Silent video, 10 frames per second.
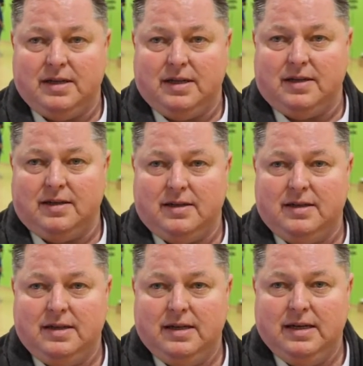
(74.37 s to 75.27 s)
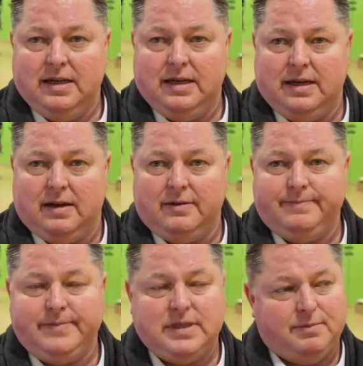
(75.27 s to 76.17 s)
And, you know,
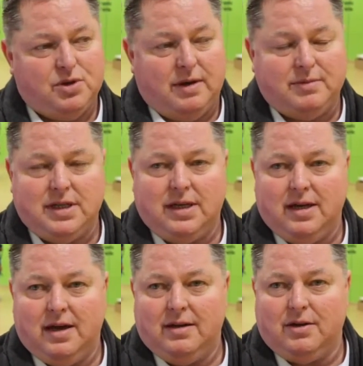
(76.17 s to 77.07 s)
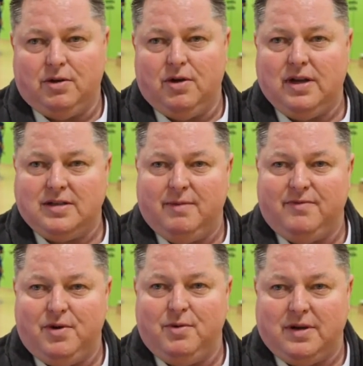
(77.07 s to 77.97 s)
sometimes the good guys come
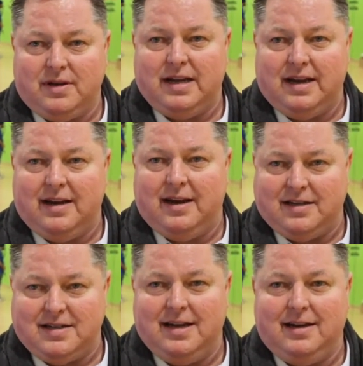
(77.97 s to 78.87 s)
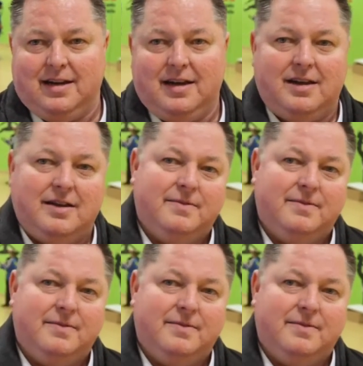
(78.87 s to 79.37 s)
through, and it's needed here.